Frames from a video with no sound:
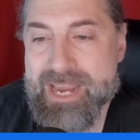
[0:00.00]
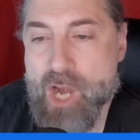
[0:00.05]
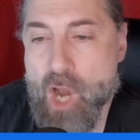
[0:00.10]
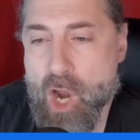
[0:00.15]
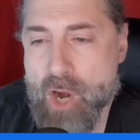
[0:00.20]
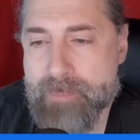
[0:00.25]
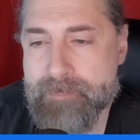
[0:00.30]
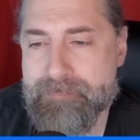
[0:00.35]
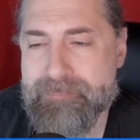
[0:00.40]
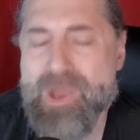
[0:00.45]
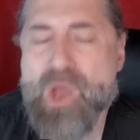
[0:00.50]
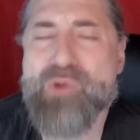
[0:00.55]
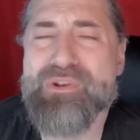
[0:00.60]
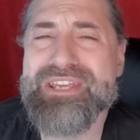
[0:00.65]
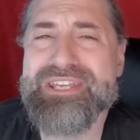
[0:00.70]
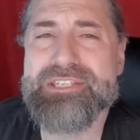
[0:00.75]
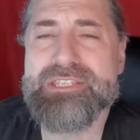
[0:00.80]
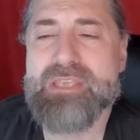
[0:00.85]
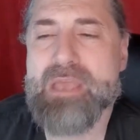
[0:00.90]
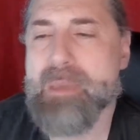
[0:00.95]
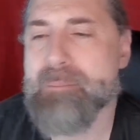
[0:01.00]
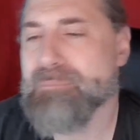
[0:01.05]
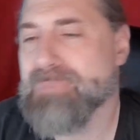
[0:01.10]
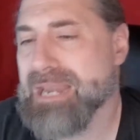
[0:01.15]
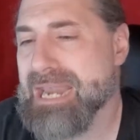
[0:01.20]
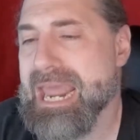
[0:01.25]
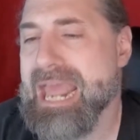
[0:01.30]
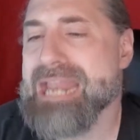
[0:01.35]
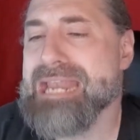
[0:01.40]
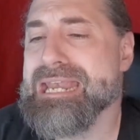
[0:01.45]
harmonious
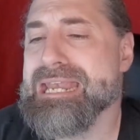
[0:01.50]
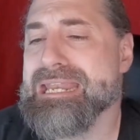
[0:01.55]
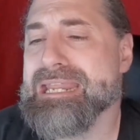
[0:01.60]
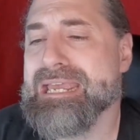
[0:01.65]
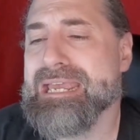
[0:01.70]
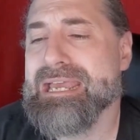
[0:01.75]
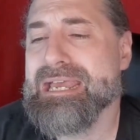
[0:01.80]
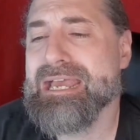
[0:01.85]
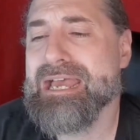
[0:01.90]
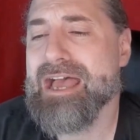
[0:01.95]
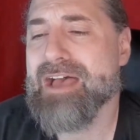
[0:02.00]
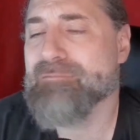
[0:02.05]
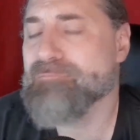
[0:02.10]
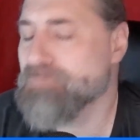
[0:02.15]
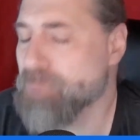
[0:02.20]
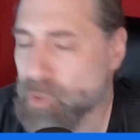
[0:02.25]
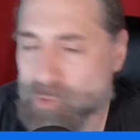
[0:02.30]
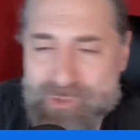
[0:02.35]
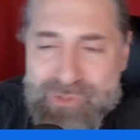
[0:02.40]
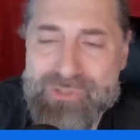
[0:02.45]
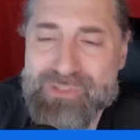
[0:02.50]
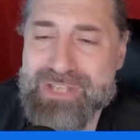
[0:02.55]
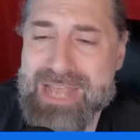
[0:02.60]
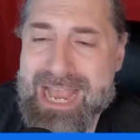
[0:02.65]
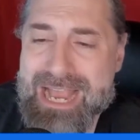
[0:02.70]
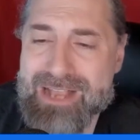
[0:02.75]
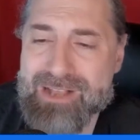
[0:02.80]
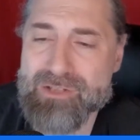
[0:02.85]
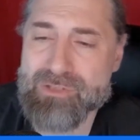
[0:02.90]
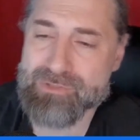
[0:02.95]
blend of both
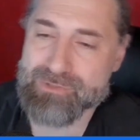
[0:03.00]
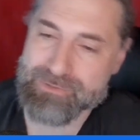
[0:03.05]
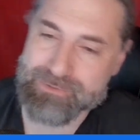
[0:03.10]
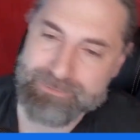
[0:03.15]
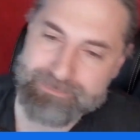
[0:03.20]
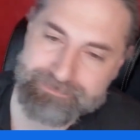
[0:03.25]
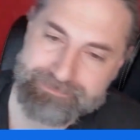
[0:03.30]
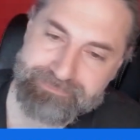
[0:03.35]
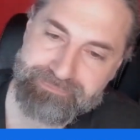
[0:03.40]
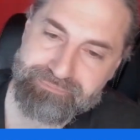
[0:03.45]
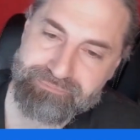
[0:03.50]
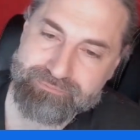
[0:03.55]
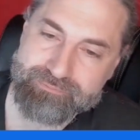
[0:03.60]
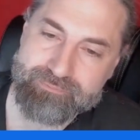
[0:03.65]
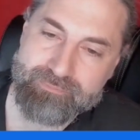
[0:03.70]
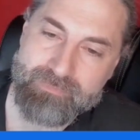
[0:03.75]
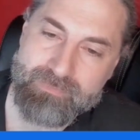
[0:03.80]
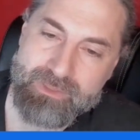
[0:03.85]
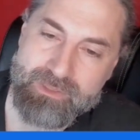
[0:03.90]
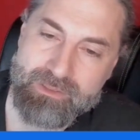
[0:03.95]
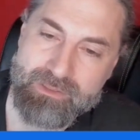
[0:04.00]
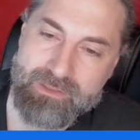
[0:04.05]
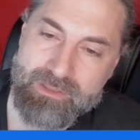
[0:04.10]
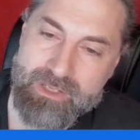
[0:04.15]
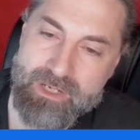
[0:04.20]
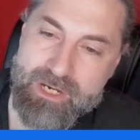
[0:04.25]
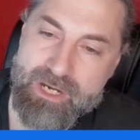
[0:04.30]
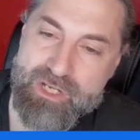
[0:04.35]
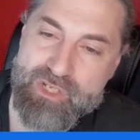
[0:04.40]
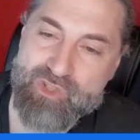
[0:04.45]
styles.
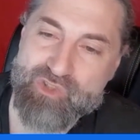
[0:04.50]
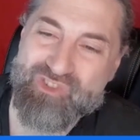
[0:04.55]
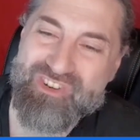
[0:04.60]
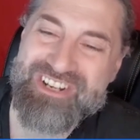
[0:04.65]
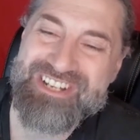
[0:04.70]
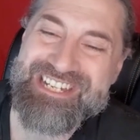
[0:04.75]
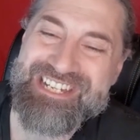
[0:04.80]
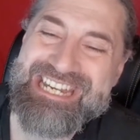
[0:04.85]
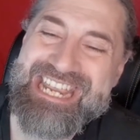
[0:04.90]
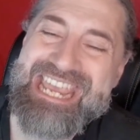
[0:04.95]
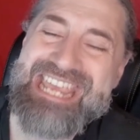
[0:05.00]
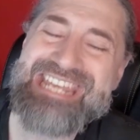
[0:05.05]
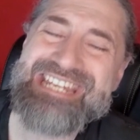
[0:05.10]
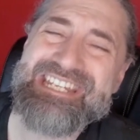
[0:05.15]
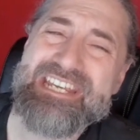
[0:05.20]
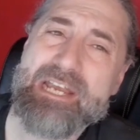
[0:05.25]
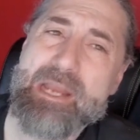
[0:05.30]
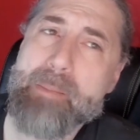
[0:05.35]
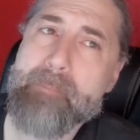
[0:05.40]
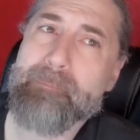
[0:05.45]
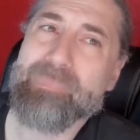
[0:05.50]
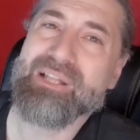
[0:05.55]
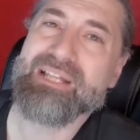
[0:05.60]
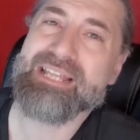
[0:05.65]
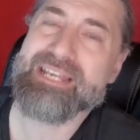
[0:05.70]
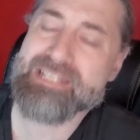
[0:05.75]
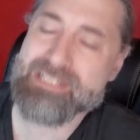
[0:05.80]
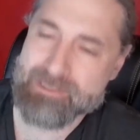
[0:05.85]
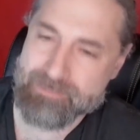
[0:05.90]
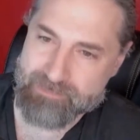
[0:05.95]
Strategic
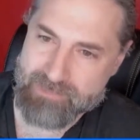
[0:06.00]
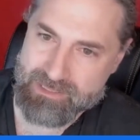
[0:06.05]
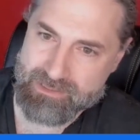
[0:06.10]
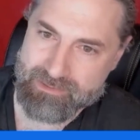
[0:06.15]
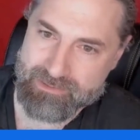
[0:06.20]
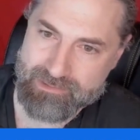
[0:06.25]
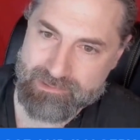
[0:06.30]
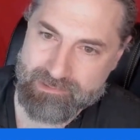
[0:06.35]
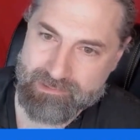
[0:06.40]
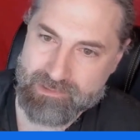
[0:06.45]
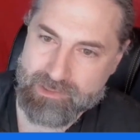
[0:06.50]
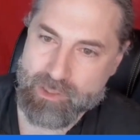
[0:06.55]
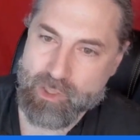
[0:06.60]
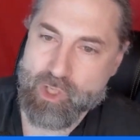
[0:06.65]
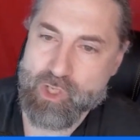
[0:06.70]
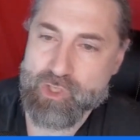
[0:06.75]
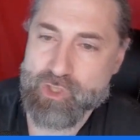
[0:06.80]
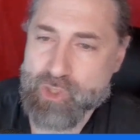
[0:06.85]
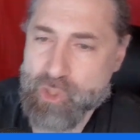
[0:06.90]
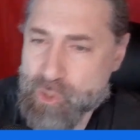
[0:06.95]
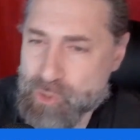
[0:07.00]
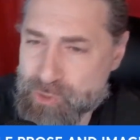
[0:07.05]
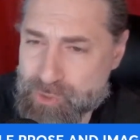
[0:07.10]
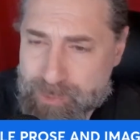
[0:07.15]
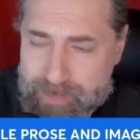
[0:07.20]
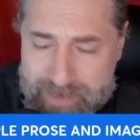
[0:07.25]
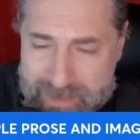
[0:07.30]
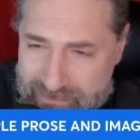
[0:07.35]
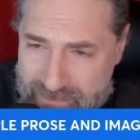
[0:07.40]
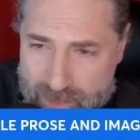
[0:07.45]
placement. Choose
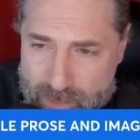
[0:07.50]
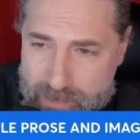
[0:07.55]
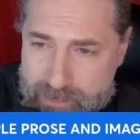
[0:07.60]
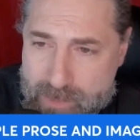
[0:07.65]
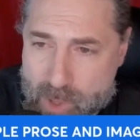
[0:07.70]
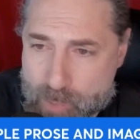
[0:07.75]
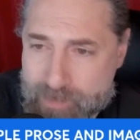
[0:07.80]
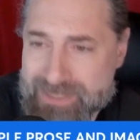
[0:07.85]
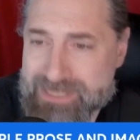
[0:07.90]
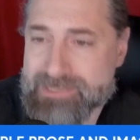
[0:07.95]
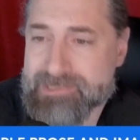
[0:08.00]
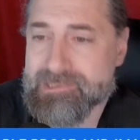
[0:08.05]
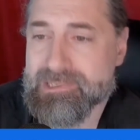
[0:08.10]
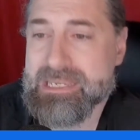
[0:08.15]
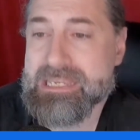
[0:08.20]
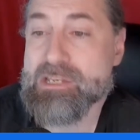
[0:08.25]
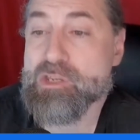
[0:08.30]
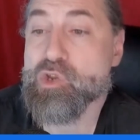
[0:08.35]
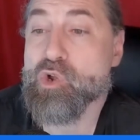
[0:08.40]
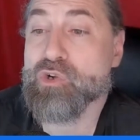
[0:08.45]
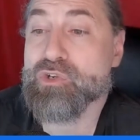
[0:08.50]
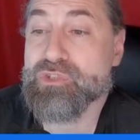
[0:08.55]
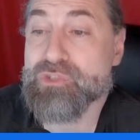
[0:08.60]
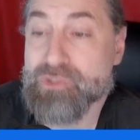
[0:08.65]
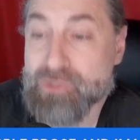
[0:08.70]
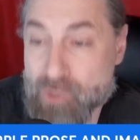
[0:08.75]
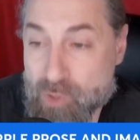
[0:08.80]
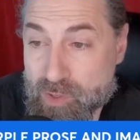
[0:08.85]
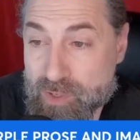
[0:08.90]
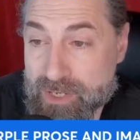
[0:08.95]
pivotal moments in your
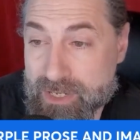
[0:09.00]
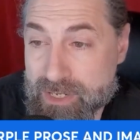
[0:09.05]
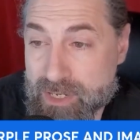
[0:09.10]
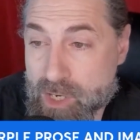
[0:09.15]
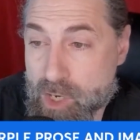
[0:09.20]
story